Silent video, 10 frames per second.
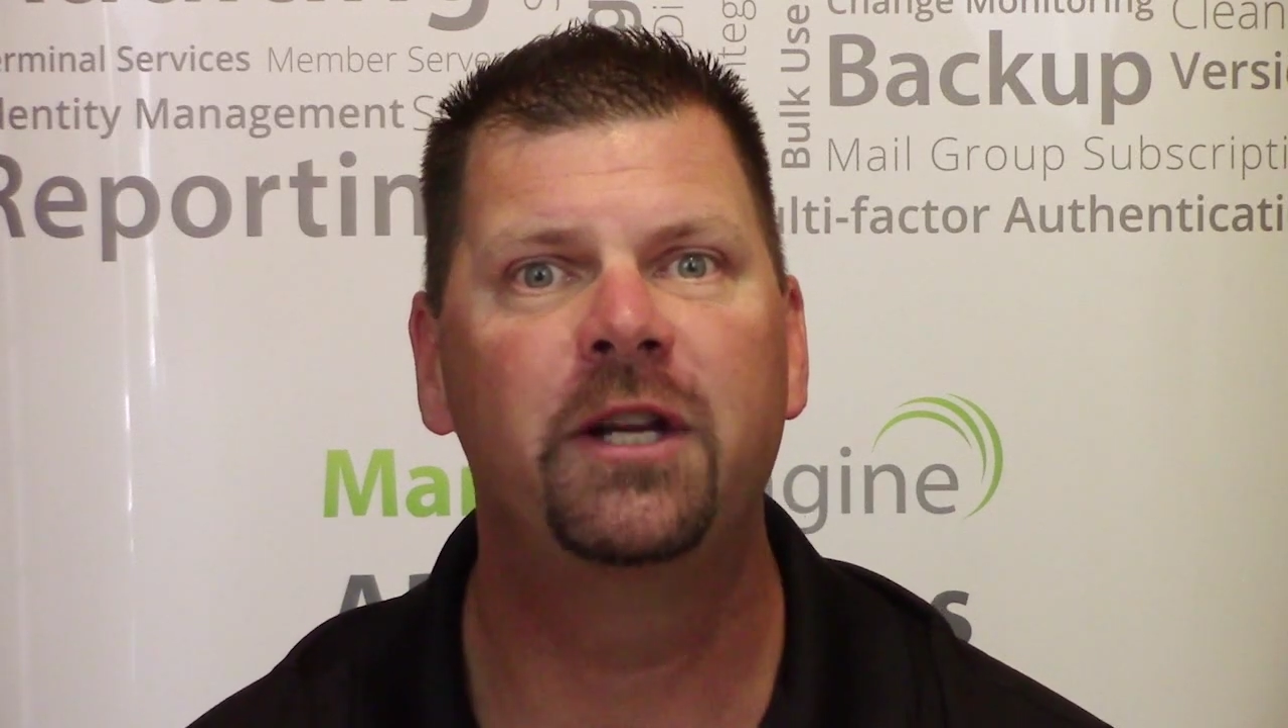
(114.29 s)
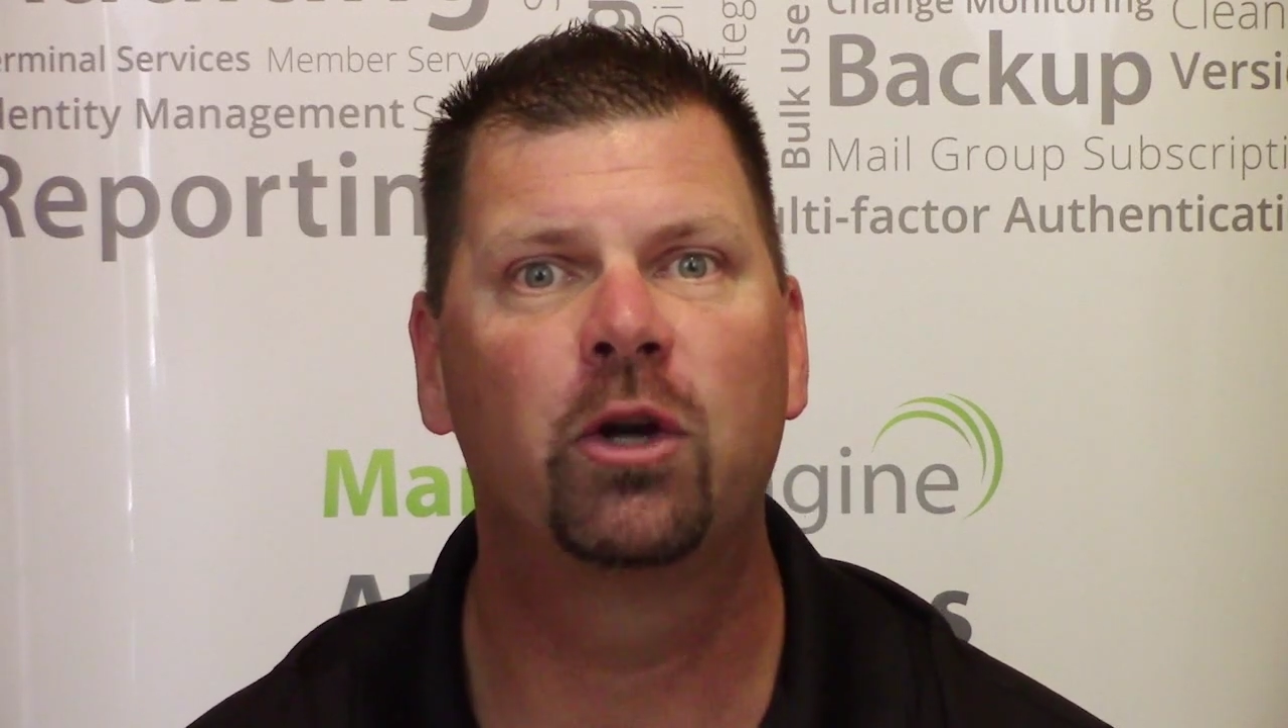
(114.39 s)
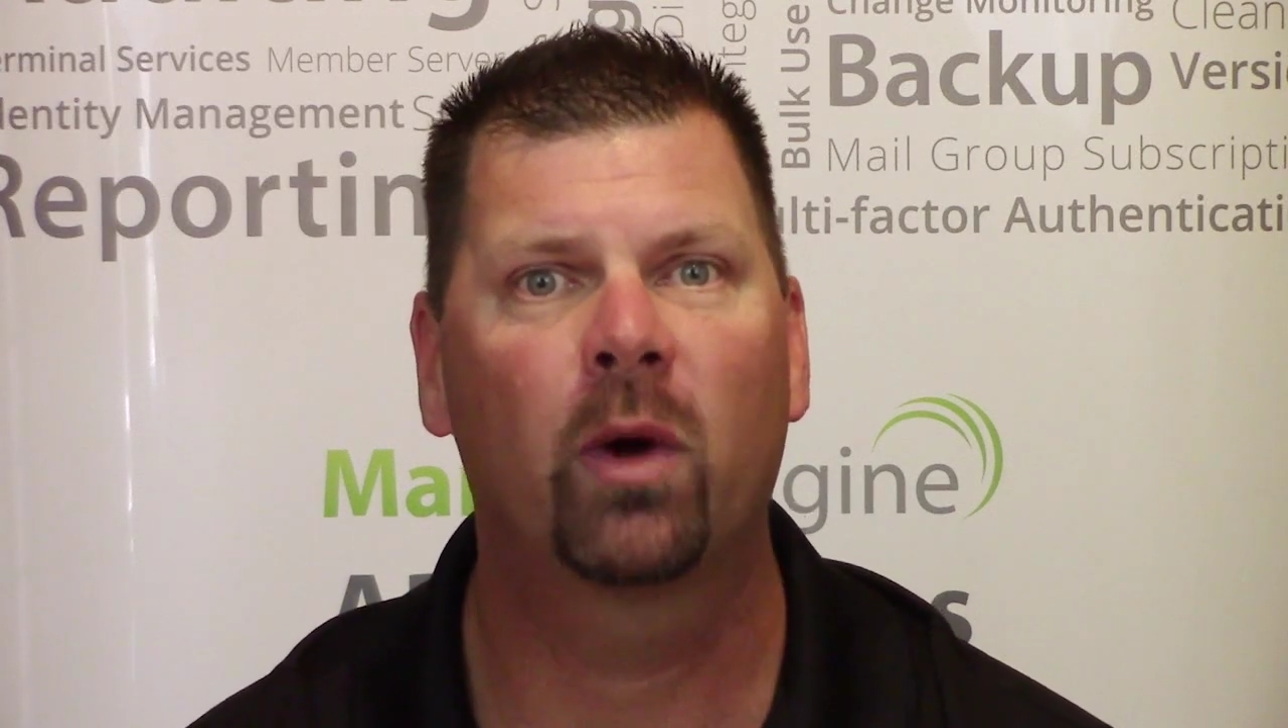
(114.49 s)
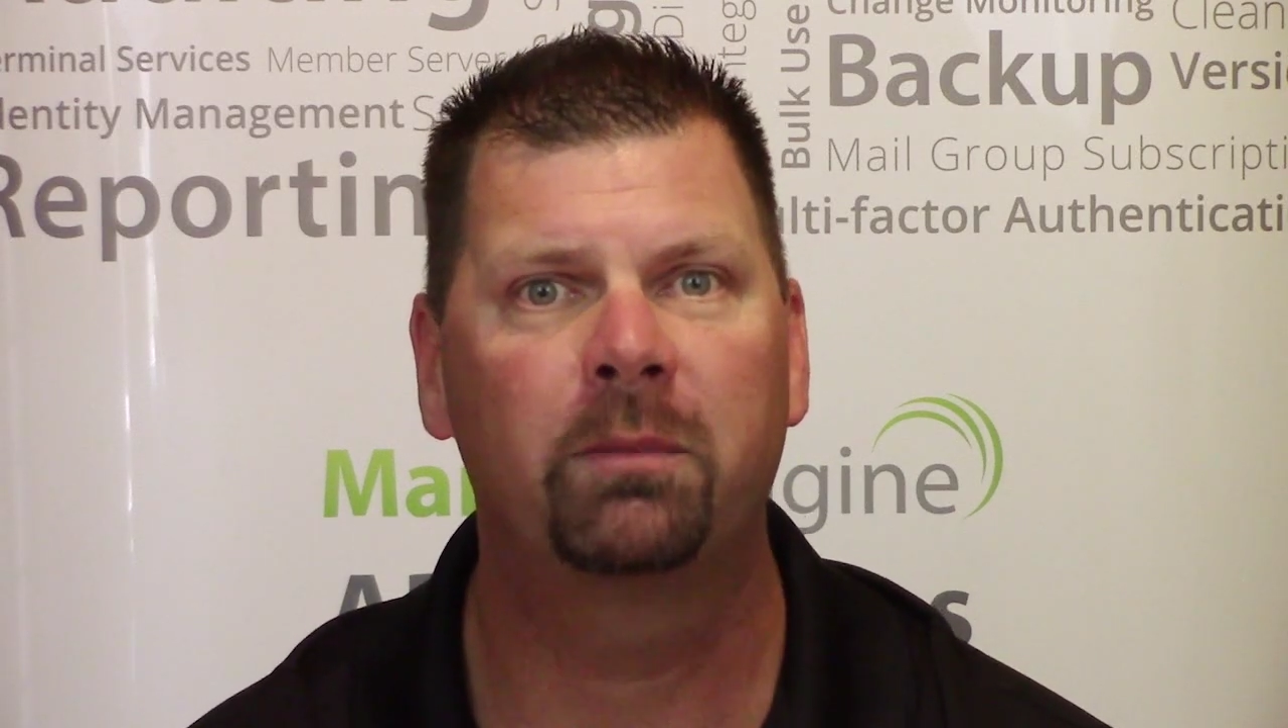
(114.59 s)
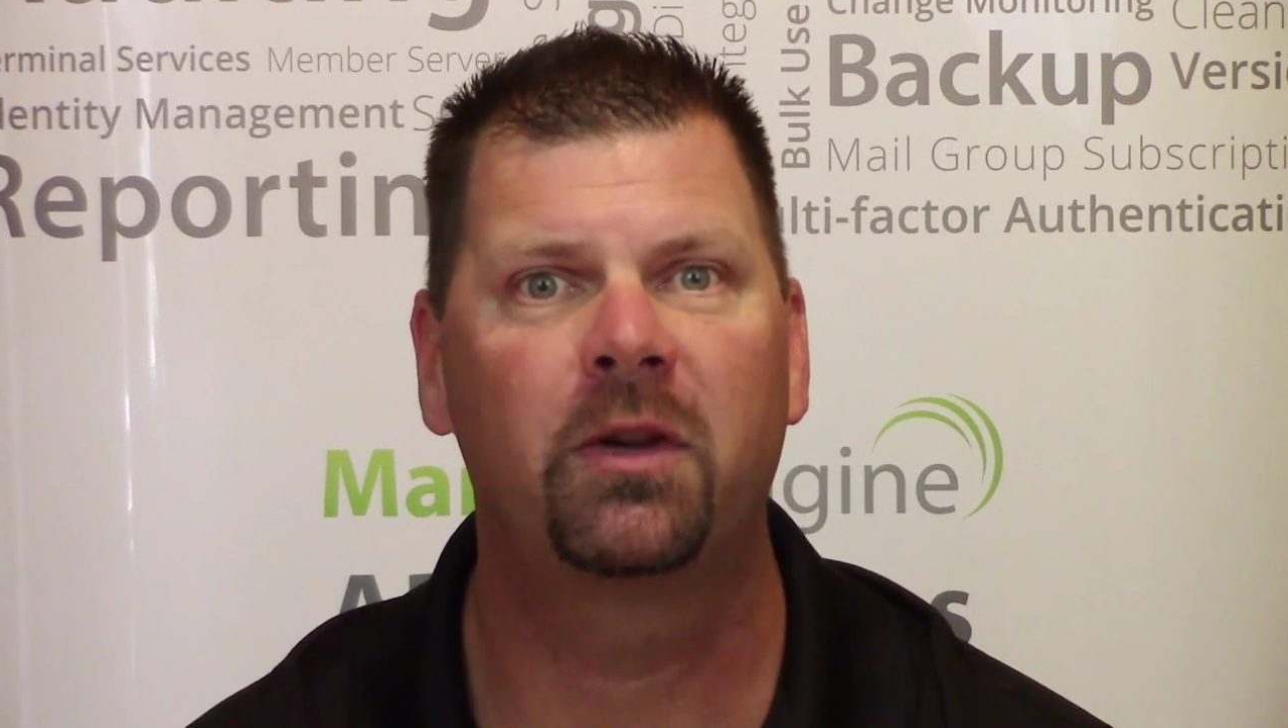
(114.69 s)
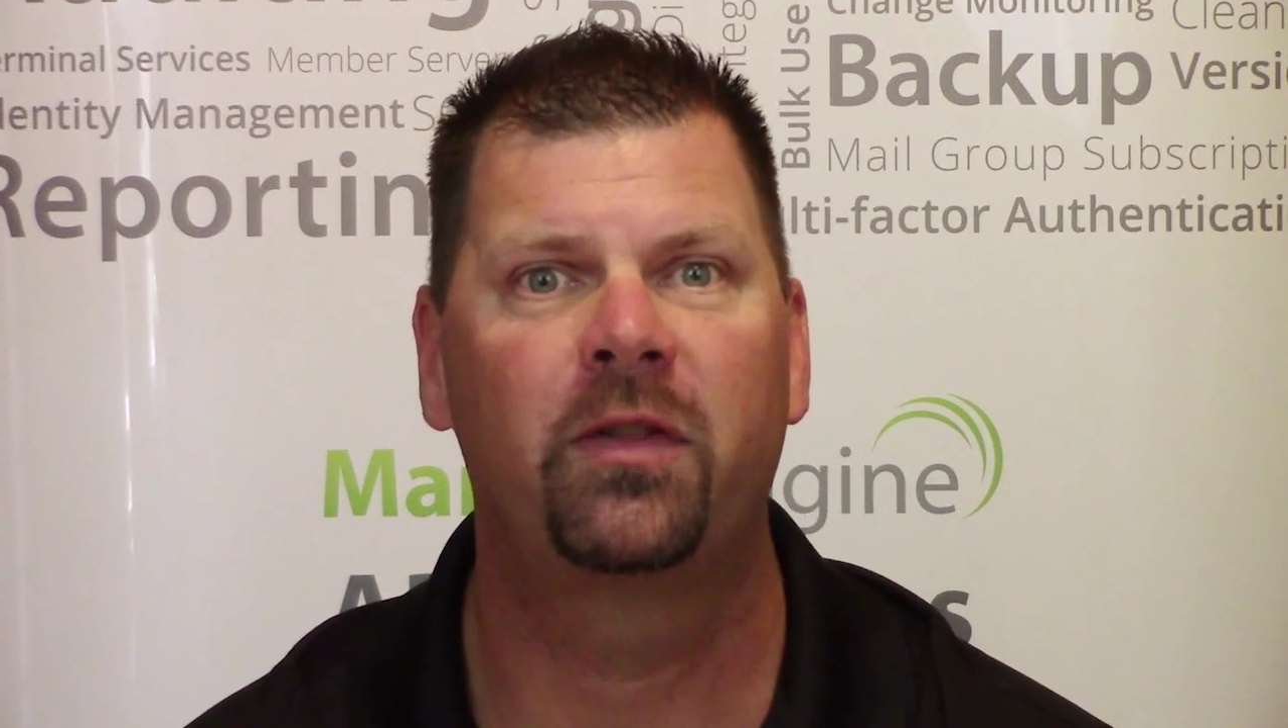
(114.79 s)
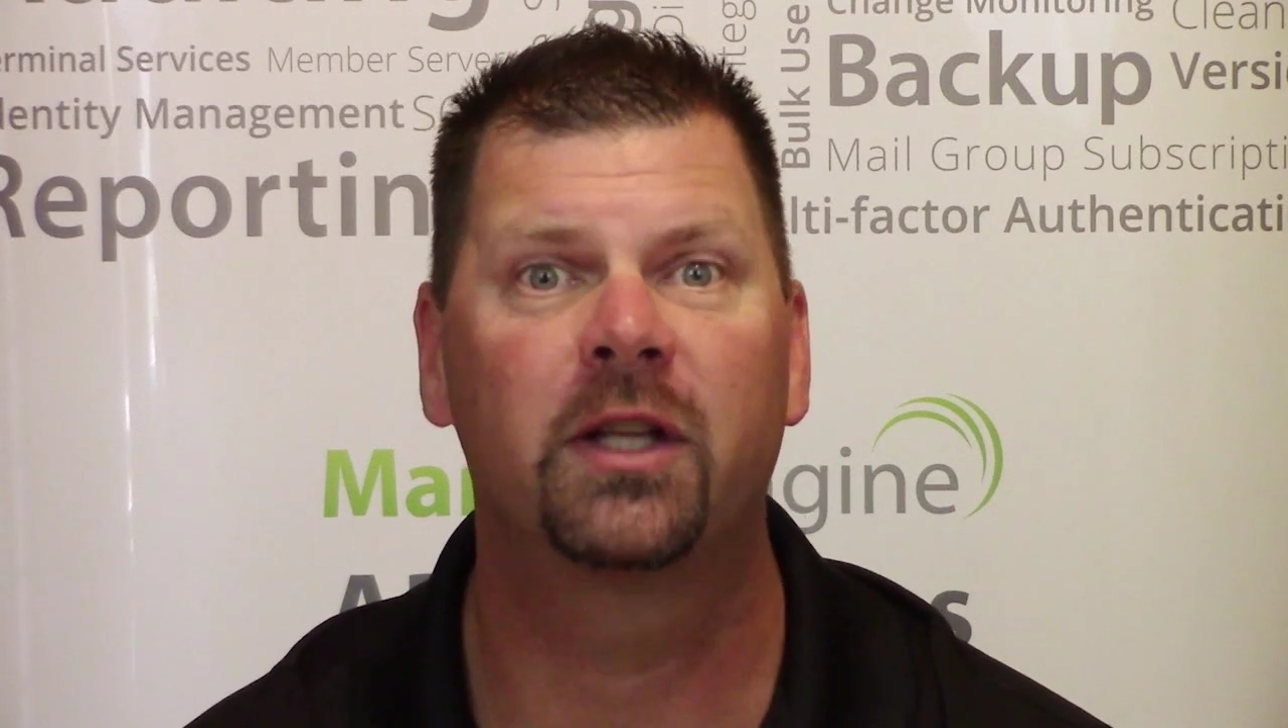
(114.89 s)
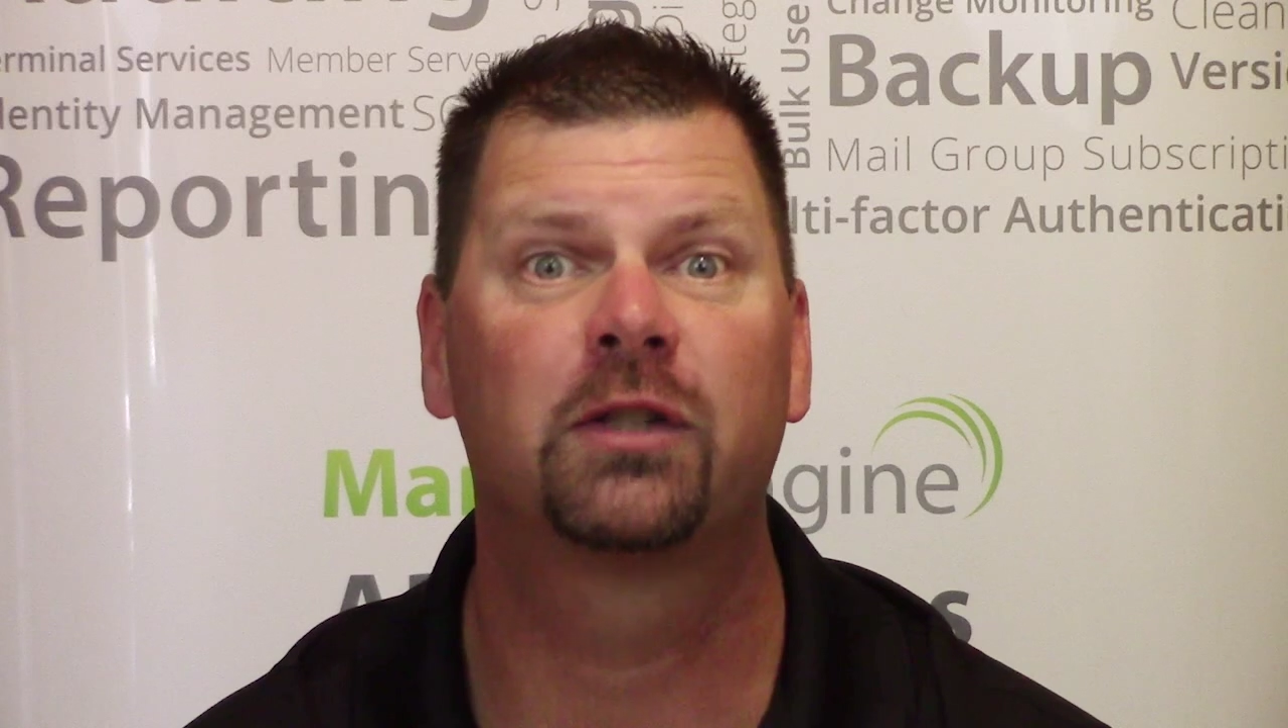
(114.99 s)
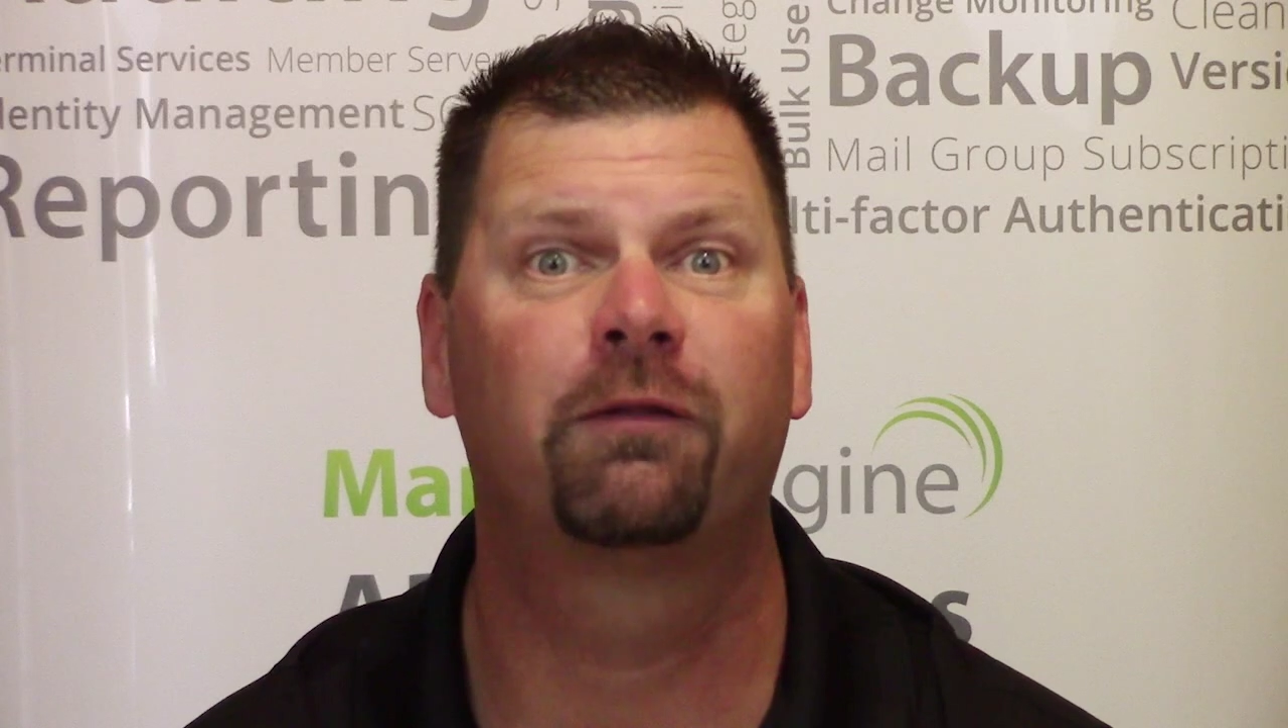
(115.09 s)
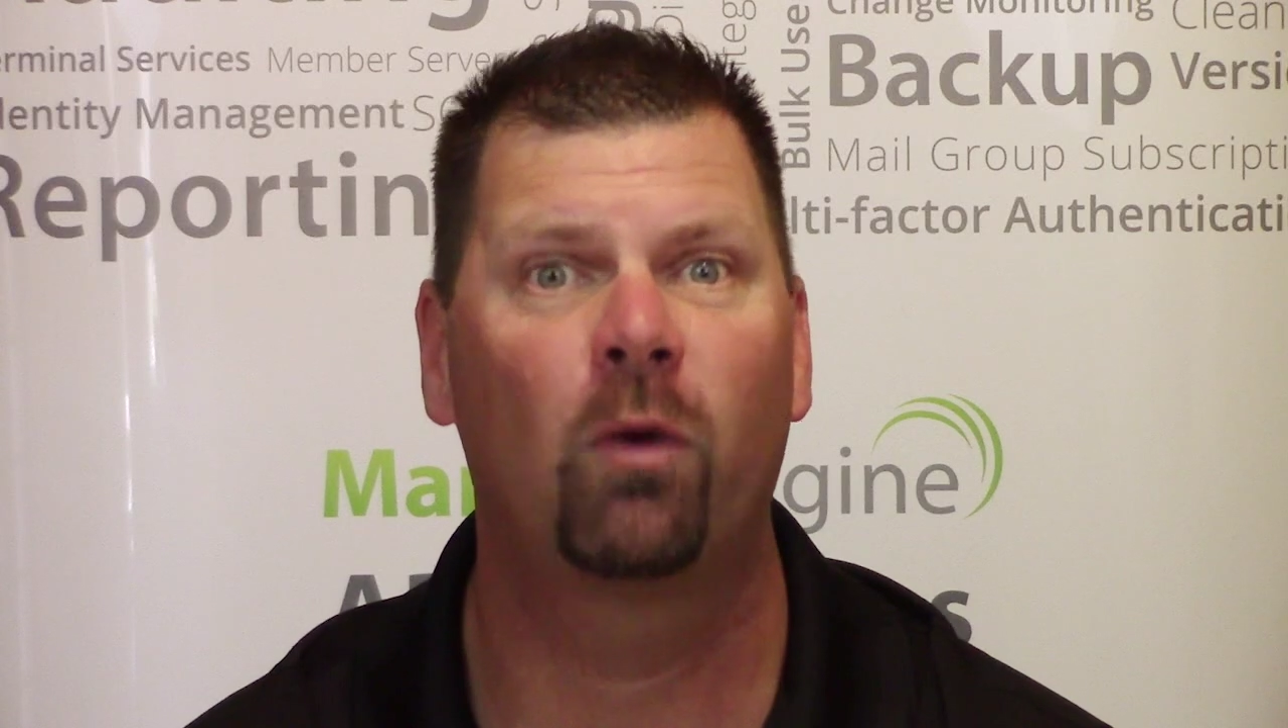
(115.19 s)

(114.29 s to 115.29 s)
decrypted this